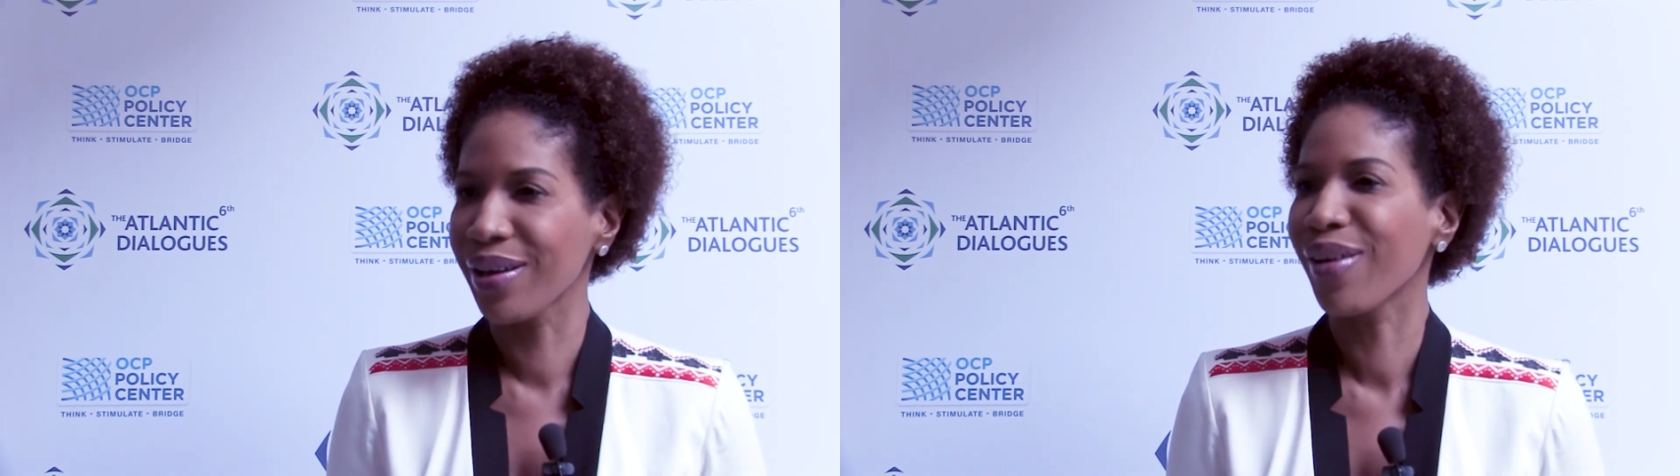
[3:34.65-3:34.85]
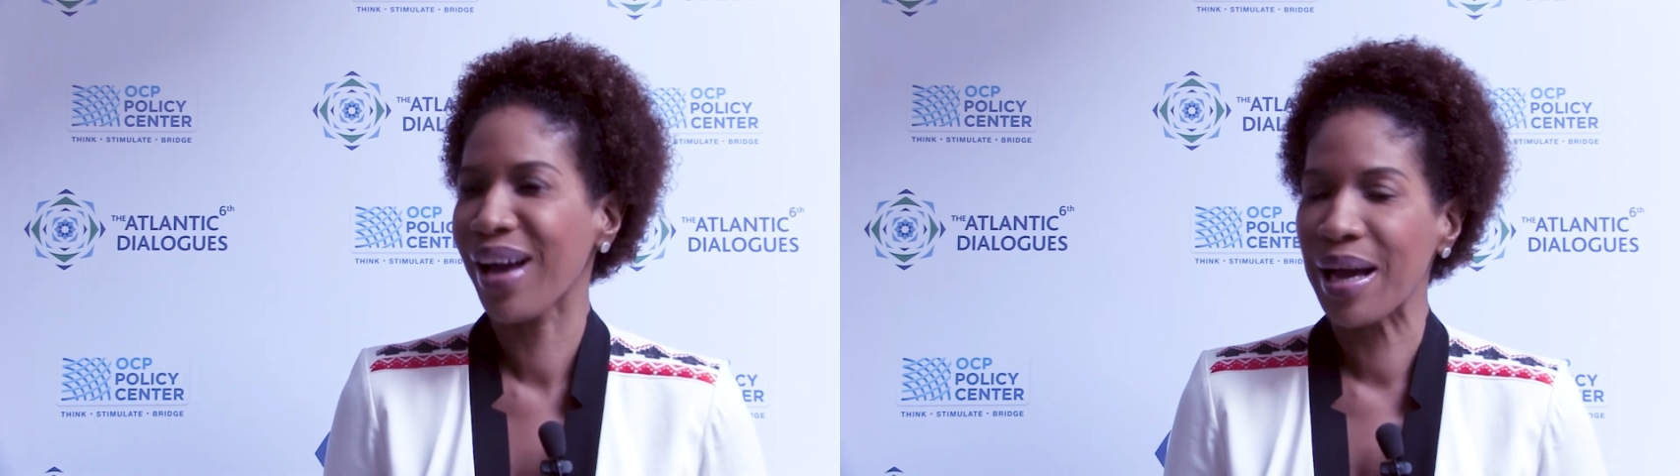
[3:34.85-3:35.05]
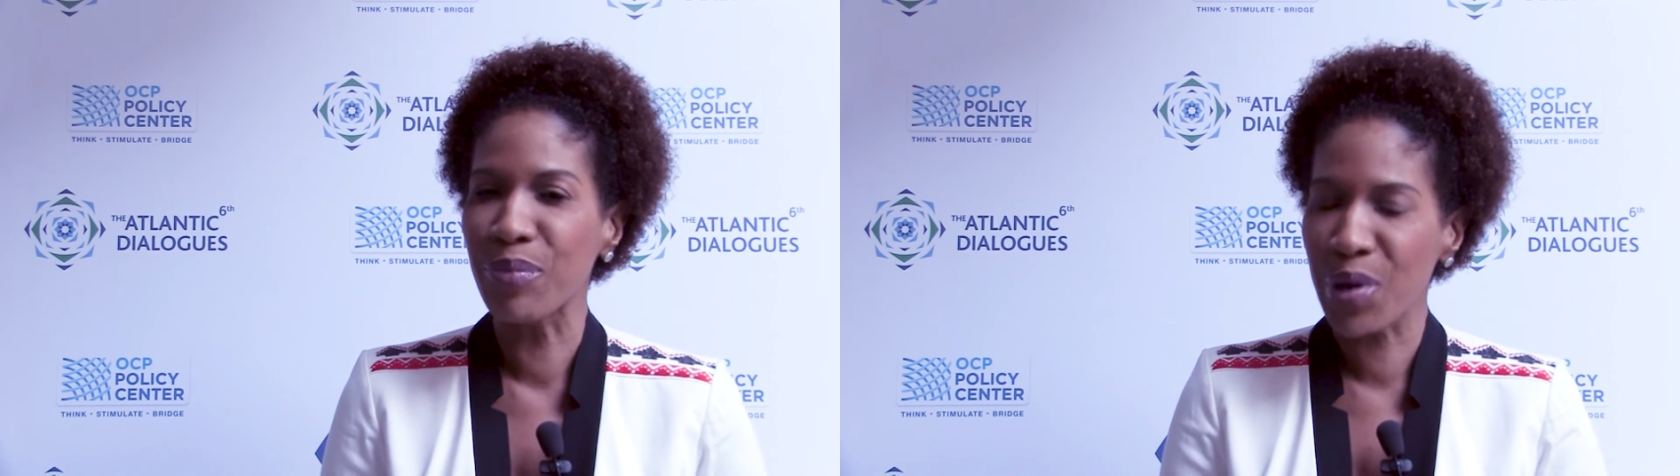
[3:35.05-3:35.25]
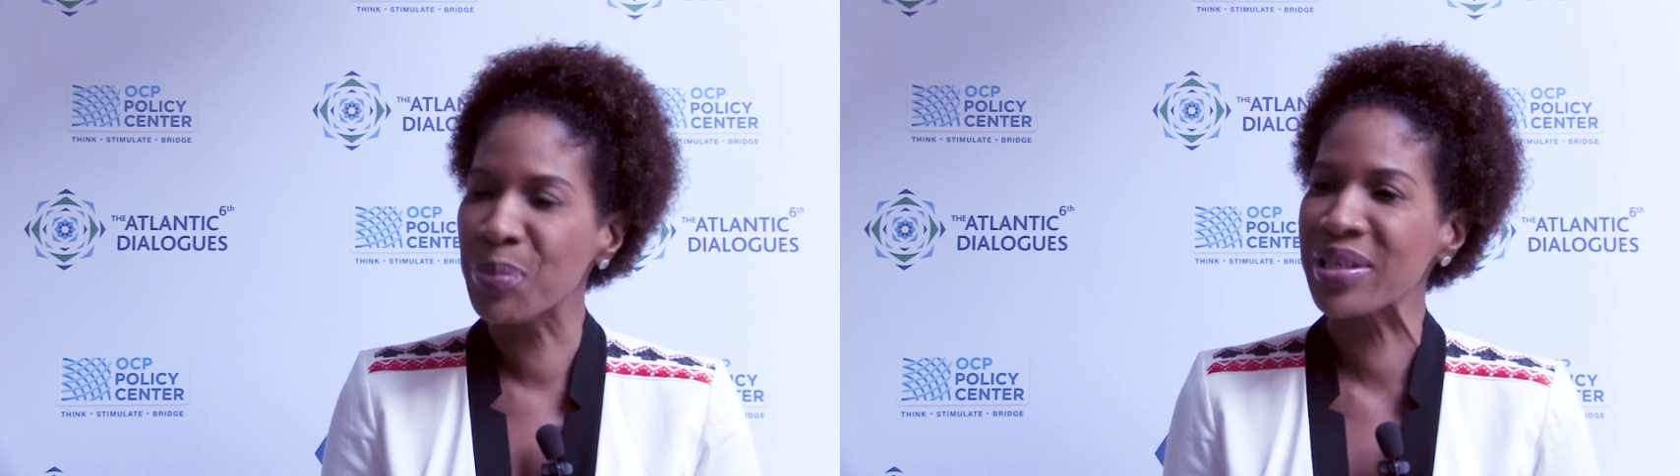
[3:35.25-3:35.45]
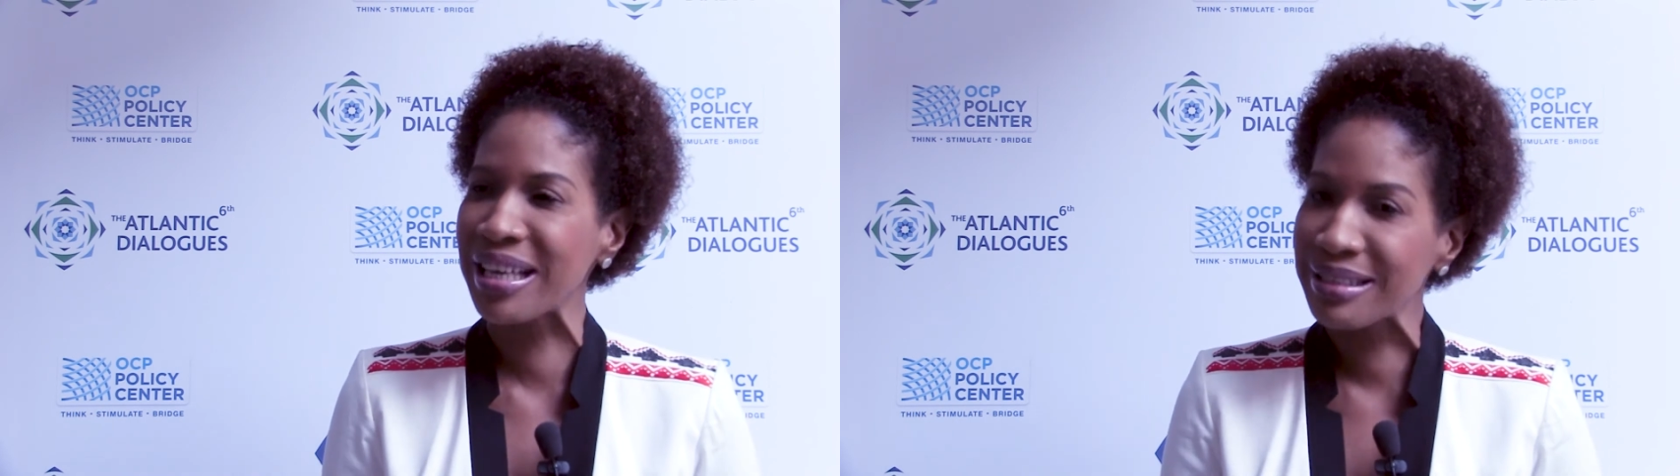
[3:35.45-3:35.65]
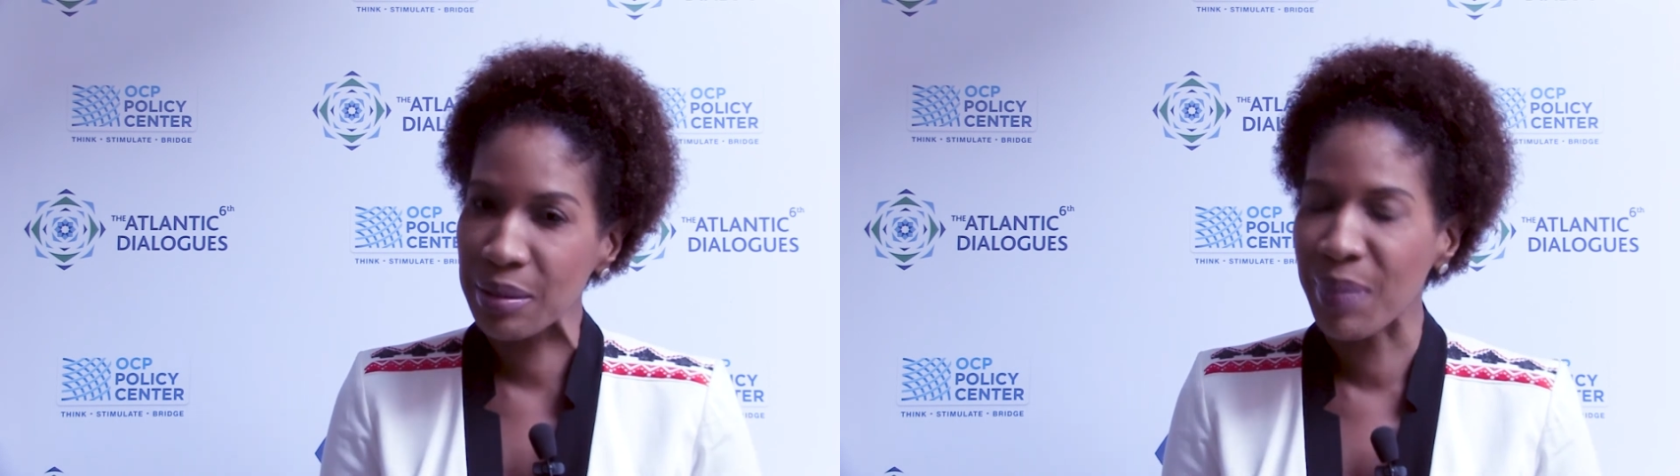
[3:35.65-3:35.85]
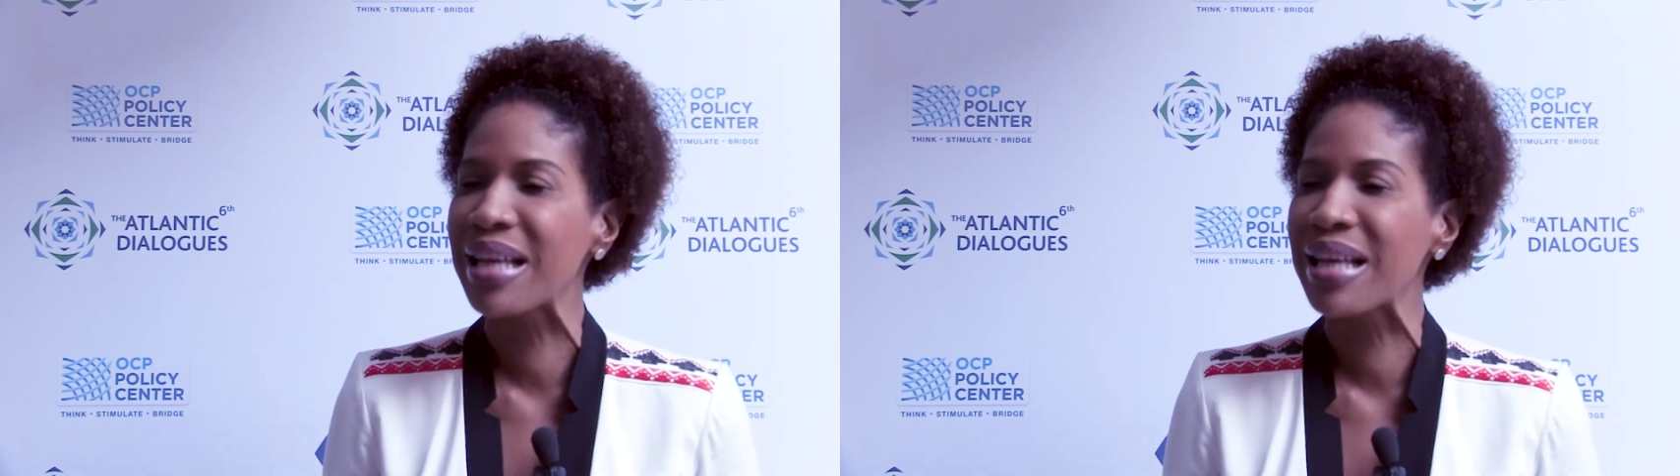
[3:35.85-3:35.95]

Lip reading: Here I'm representing